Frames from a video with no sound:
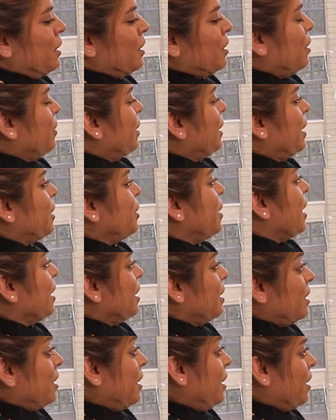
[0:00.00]
it's already a
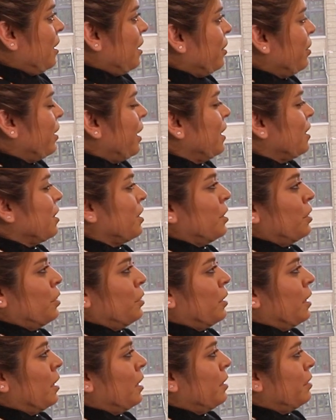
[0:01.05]
challenge there, right?
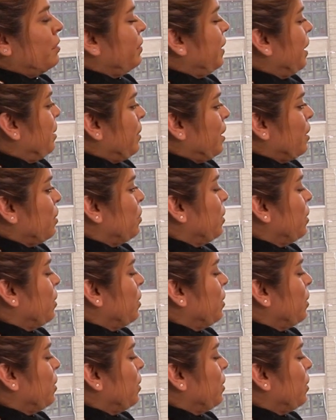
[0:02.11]
So female